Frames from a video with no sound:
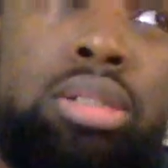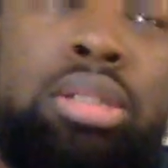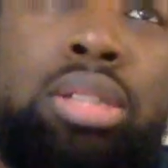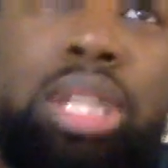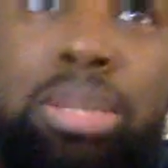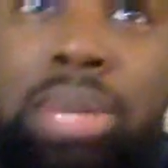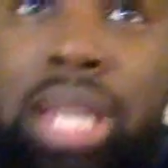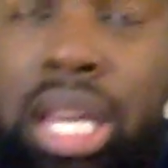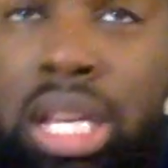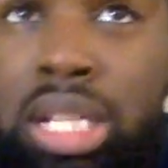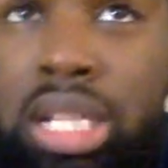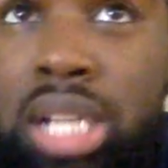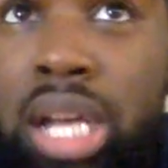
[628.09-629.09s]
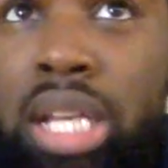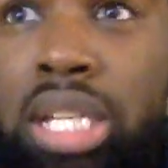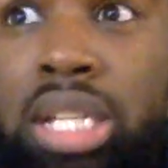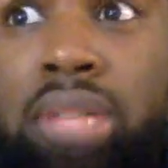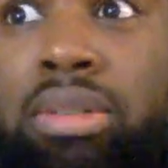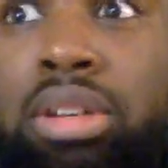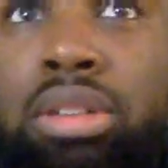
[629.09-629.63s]
TBH, I didn't
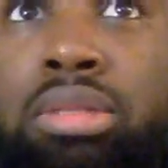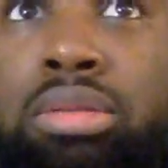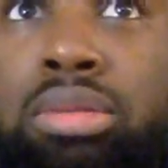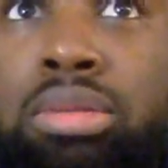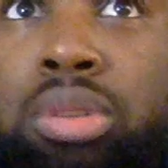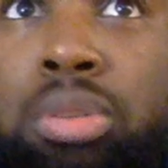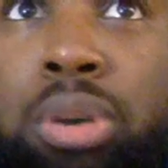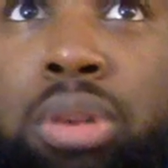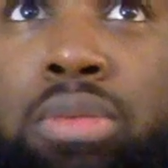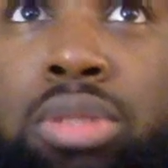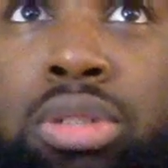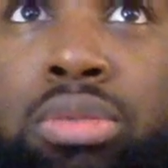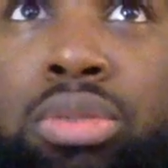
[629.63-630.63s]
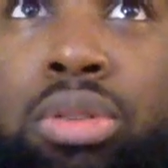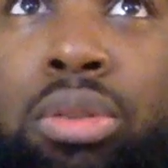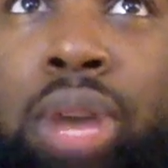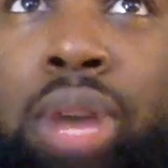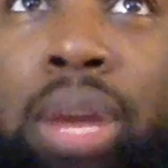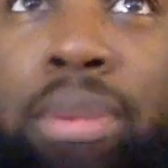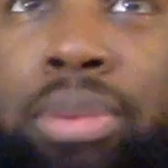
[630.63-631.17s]
even know Capone was a real
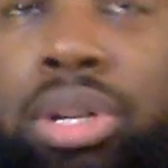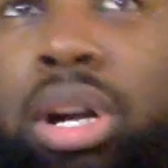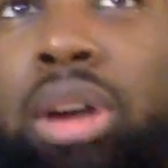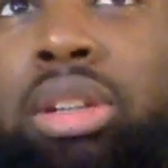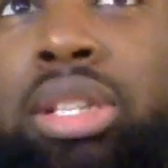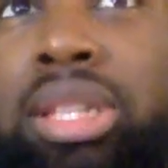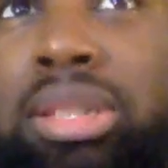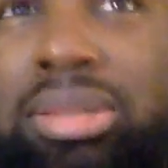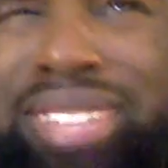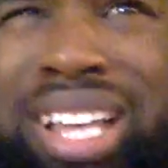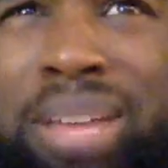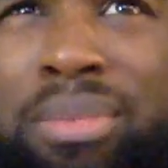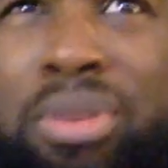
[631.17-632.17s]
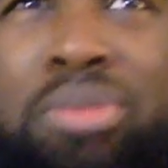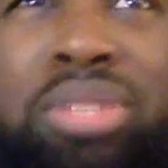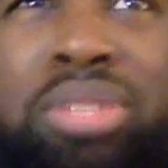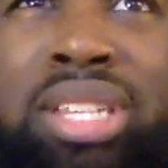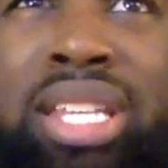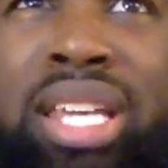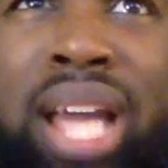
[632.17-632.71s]
rapper. Only
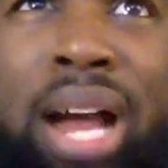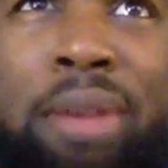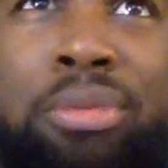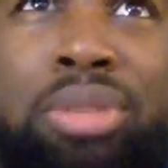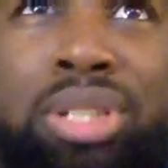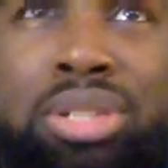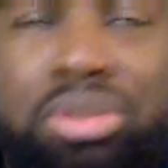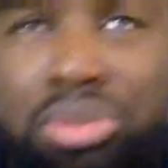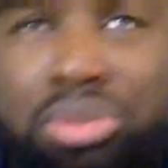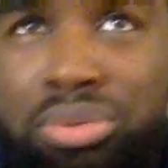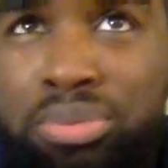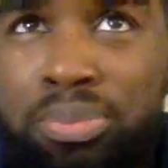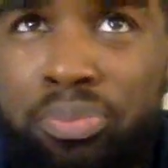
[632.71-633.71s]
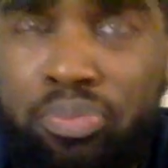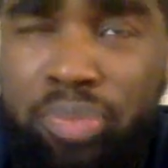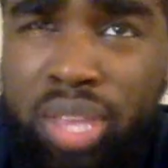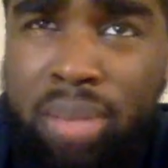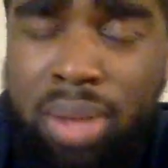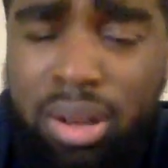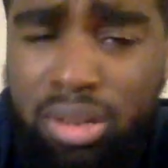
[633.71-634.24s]
thing I really knew
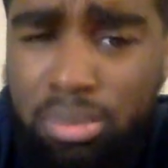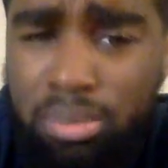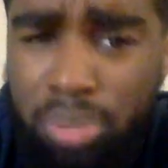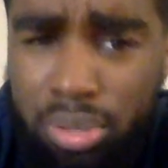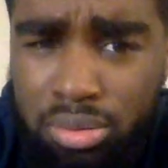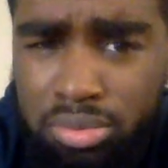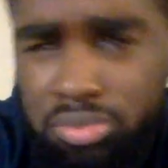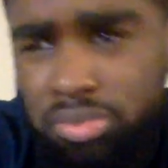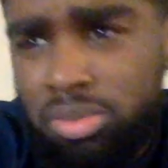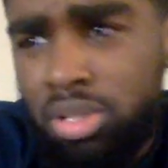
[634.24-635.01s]
about Capone